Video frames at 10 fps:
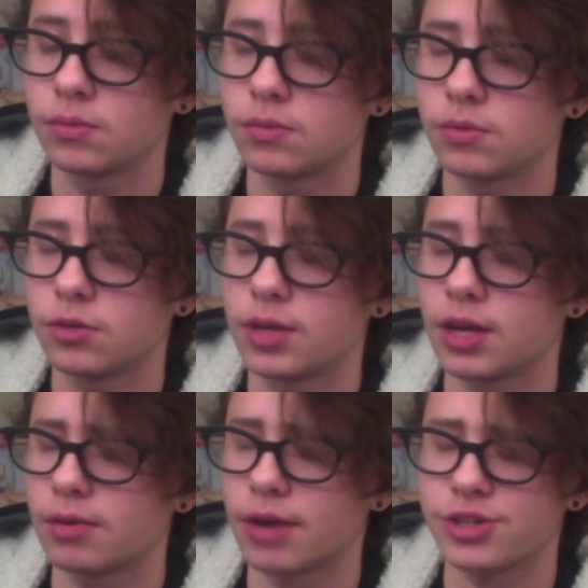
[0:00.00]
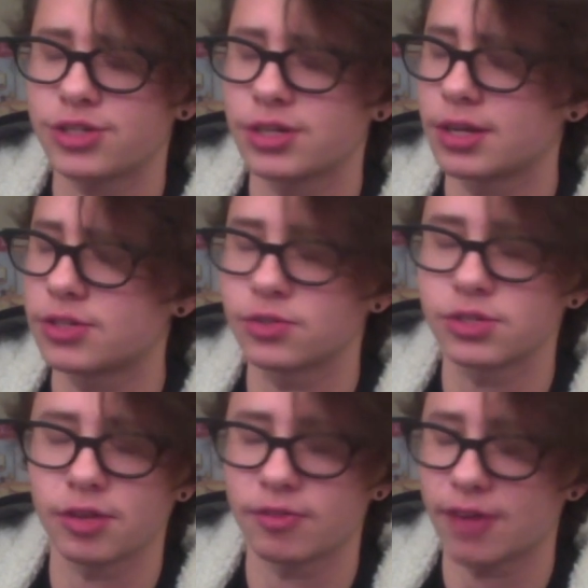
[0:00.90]
You can't rationalize
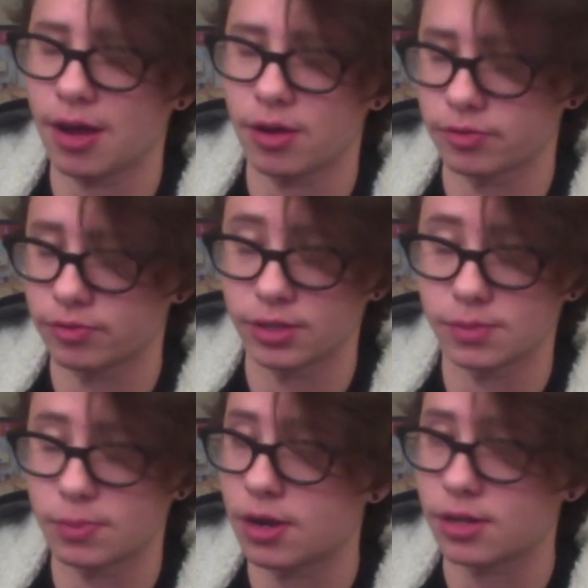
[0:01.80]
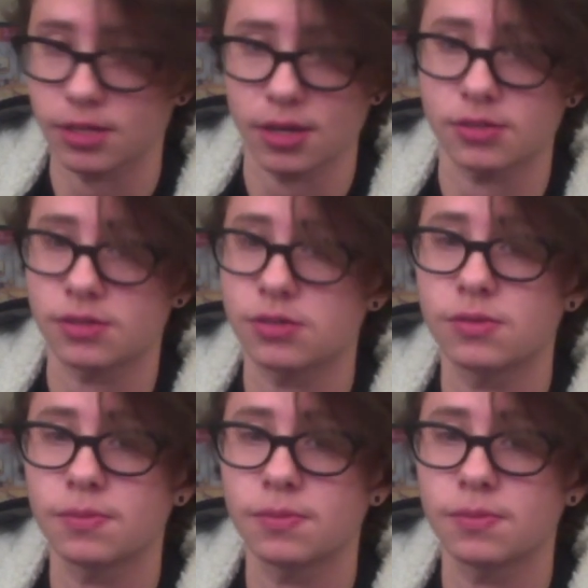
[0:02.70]
yourself out of this process.